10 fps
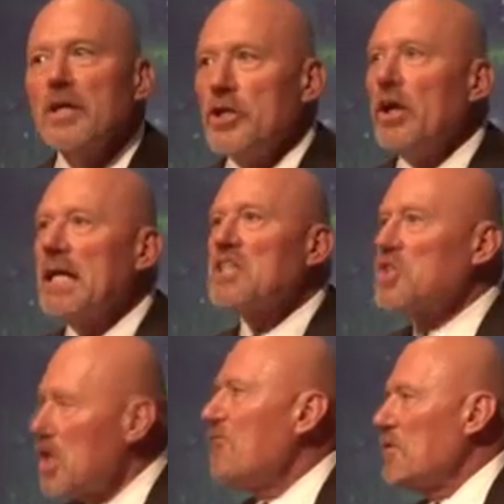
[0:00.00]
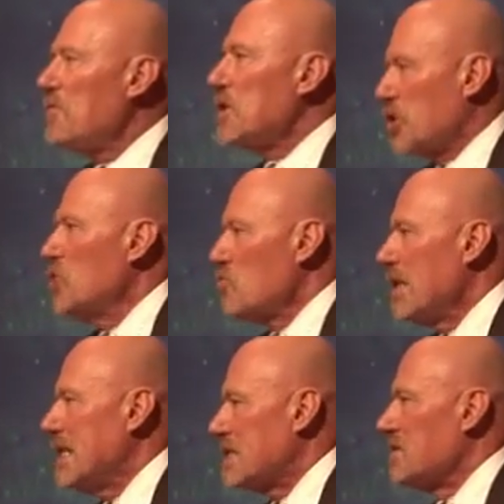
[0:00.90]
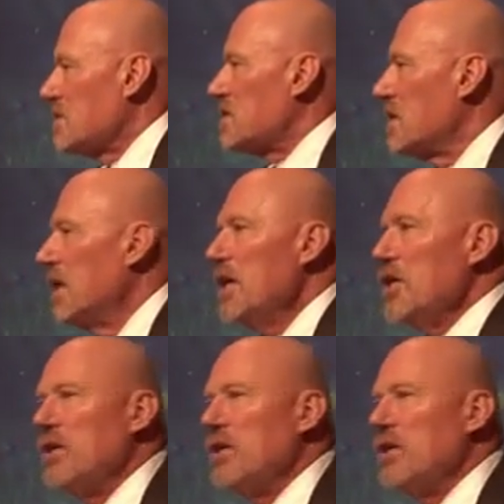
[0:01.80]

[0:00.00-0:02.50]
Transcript: You're going to suffer for two reasons.